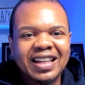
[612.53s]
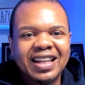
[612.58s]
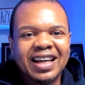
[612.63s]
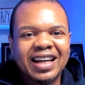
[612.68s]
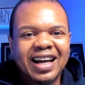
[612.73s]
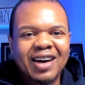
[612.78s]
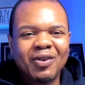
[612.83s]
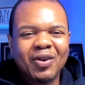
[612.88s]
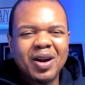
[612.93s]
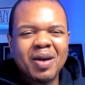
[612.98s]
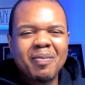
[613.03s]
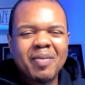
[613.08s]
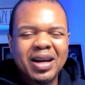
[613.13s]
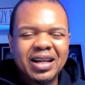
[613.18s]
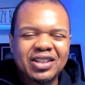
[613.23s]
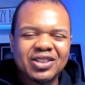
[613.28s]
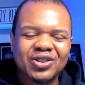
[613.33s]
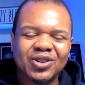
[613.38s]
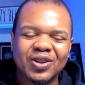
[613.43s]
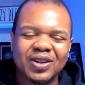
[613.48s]
Like I want to
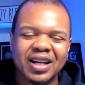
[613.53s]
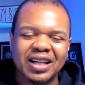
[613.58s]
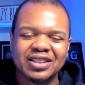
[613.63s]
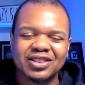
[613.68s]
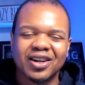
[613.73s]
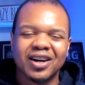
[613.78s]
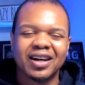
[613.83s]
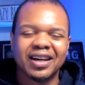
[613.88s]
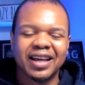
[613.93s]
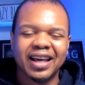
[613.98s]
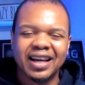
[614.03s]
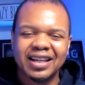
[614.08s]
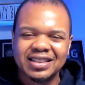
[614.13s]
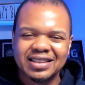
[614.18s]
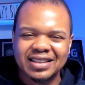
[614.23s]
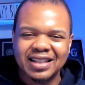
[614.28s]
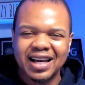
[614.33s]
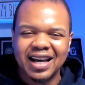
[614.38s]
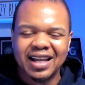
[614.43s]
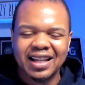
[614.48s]
make sure that y'all catch
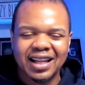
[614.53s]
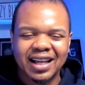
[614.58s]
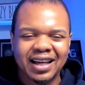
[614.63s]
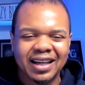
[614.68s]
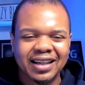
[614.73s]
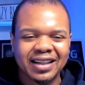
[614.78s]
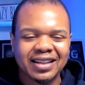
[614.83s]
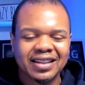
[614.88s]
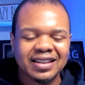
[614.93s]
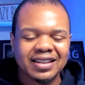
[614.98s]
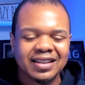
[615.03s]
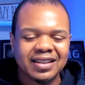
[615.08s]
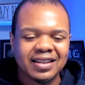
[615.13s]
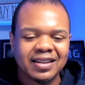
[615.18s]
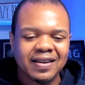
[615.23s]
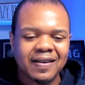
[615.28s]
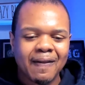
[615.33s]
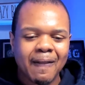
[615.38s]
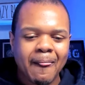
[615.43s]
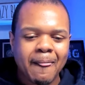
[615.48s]
that. Like
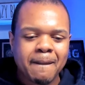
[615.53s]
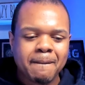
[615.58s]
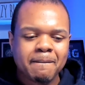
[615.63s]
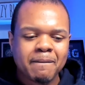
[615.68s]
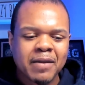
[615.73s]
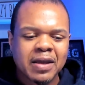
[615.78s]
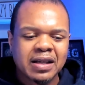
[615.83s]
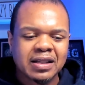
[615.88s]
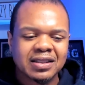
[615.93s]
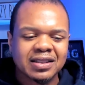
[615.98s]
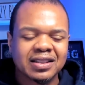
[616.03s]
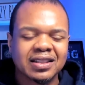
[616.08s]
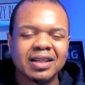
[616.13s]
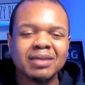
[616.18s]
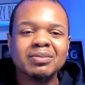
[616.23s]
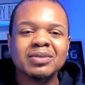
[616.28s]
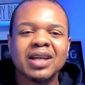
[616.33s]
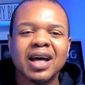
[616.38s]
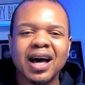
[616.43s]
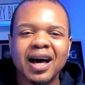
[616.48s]

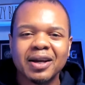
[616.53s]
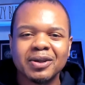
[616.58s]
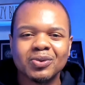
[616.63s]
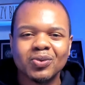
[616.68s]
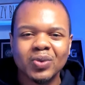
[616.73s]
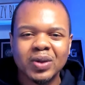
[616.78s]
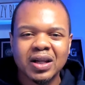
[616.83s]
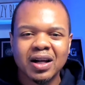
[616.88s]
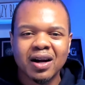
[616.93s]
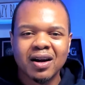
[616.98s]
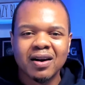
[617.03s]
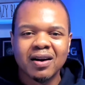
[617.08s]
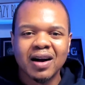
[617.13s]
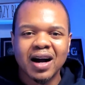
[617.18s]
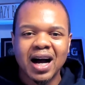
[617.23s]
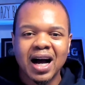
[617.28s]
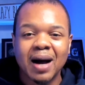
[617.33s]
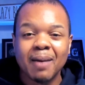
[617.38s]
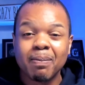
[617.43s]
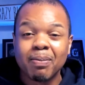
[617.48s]
sometimes we are
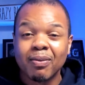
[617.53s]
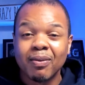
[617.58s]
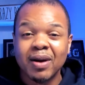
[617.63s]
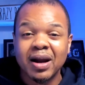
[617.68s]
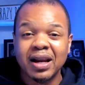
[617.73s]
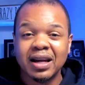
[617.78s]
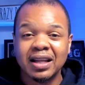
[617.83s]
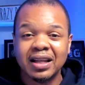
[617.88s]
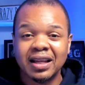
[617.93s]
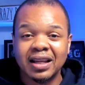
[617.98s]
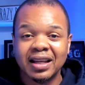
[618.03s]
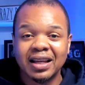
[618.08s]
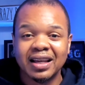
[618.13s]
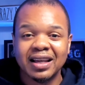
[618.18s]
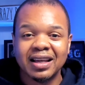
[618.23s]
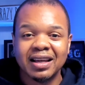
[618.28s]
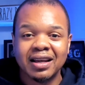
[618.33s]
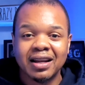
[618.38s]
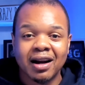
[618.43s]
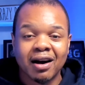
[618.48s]
operating
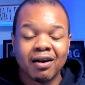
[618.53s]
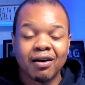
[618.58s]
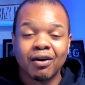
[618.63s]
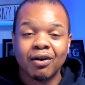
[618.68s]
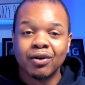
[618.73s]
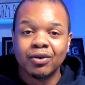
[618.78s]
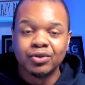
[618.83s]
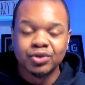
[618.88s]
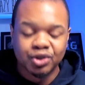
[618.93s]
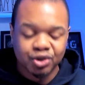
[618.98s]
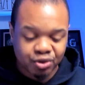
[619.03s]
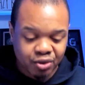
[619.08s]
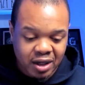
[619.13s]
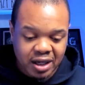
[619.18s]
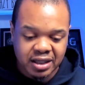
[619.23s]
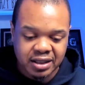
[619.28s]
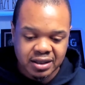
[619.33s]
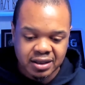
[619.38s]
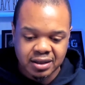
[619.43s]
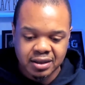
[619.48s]
in our own
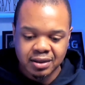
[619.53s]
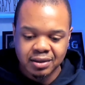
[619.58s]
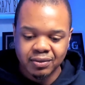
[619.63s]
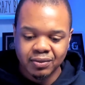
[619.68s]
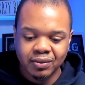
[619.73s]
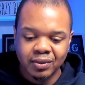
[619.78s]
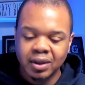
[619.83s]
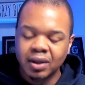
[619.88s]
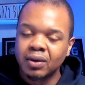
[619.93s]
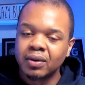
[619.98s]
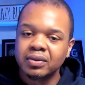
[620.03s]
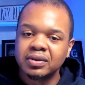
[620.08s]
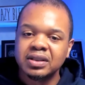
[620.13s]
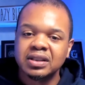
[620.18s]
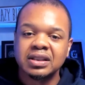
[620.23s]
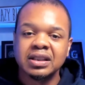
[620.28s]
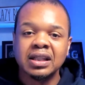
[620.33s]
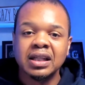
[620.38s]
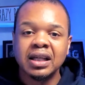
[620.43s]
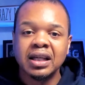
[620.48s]
stress. We don't
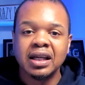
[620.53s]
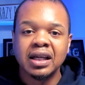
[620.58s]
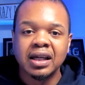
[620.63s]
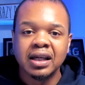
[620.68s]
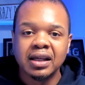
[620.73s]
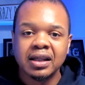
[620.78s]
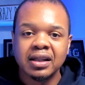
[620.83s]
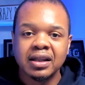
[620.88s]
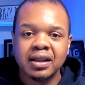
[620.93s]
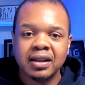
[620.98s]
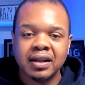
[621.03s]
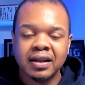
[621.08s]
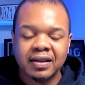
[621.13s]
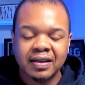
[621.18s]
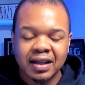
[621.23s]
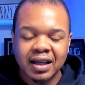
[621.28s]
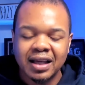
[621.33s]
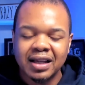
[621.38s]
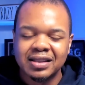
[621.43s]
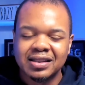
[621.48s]
see the
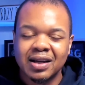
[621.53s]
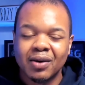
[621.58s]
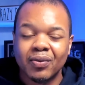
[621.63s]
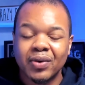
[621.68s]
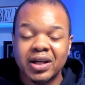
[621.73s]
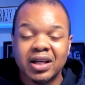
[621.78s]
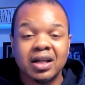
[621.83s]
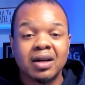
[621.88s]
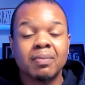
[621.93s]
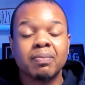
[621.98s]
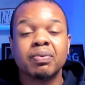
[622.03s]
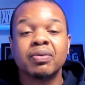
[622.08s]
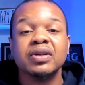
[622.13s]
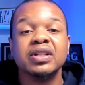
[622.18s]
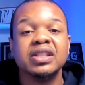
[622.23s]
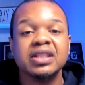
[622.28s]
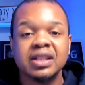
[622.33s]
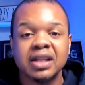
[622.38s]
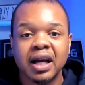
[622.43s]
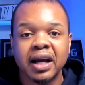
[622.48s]
things that we can
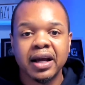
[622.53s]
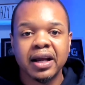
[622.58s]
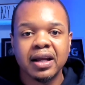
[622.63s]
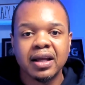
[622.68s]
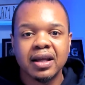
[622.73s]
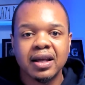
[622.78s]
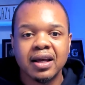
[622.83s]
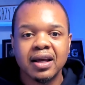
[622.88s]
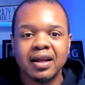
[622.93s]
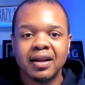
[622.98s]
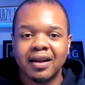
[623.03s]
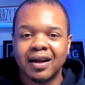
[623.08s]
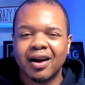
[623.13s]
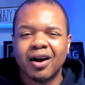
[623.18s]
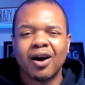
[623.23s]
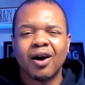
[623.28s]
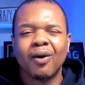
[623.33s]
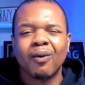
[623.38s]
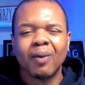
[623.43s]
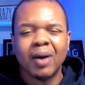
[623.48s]
appreciate that
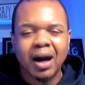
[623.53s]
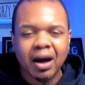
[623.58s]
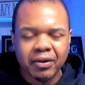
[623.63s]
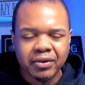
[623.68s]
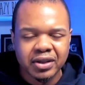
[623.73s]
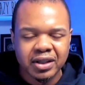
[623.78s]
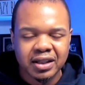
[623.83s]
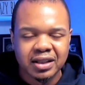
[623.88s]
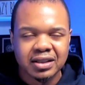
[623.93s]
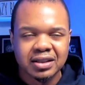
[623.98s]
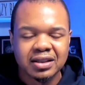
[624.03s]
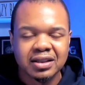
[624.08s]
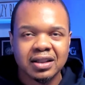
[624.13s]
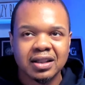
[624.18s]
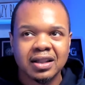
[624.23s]
are around us.